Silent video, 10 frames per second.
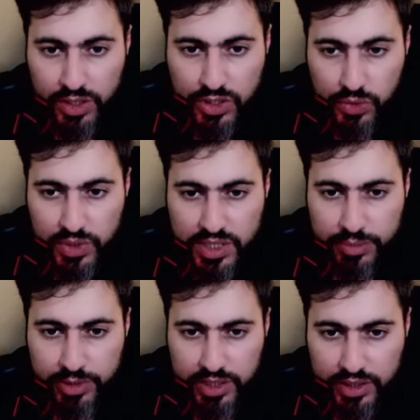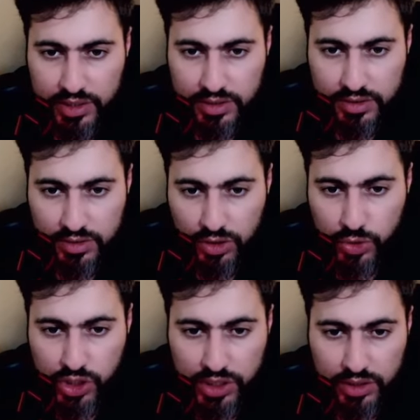So what's the play here? No
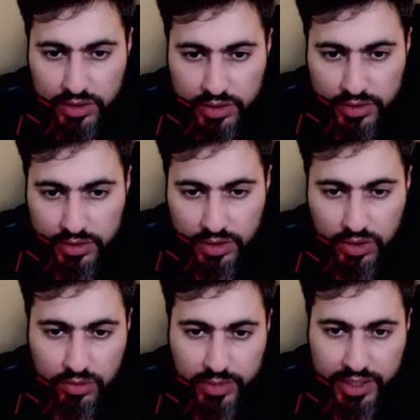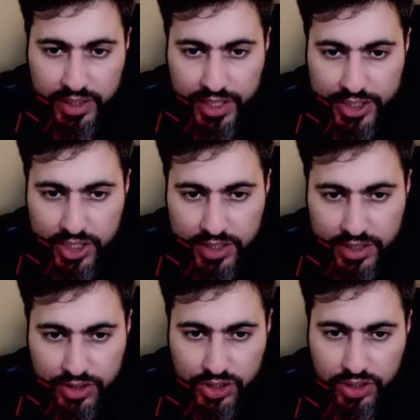shield. Oh my, they actually
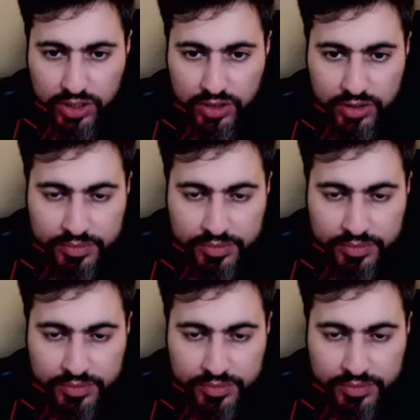undercharged.